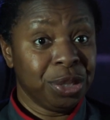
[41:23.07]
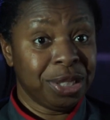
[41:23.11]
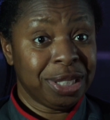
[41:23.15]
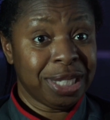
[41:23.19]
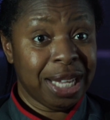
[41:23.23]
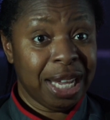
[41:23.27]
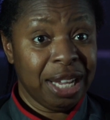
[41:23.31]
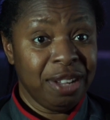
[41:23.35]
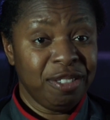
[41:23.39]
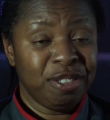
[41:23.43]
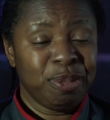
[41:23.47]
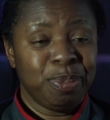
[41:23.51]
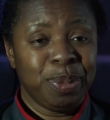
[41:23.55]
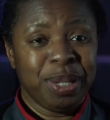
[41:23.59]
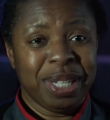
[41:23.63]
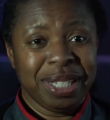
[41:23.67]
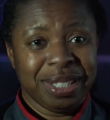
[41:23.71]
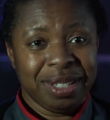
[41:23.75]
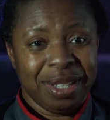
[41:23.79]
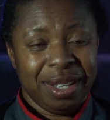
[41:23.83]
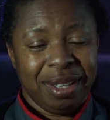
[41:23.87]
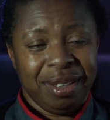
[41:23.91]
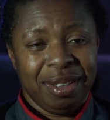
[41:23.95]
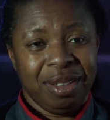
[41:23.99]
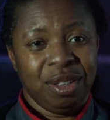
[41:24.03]
safe
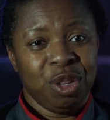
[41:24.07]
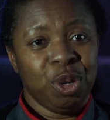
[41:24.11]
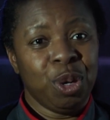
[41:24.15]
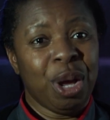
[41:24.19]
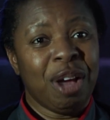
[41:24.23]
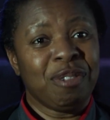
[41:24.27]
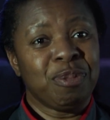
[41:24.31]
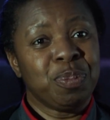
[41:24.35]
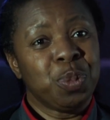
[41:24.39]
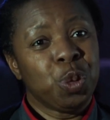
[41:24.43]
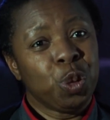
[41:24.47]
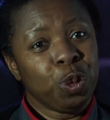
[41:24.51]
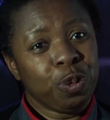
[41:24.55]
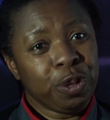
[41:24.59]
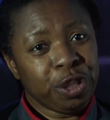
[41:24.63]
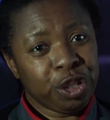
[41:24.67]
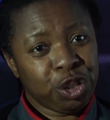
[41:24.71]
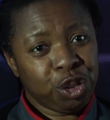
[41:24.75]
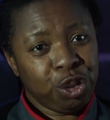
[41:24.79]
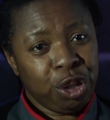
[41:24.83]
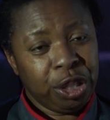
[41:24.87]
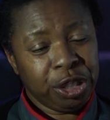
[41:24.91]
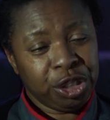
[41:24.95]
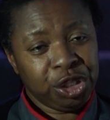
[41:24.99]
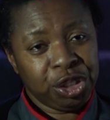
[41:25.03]
because it, you have more of a
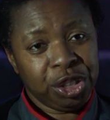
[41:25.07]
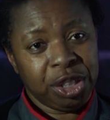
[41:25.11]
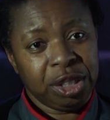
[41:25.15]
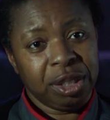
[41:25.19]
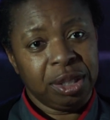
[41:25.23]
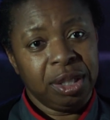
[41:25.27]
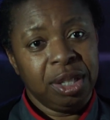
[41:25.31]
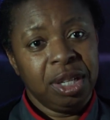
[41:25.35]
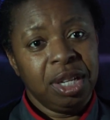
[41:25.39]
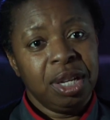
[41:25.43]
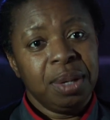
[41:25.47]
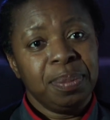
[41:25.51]
structure.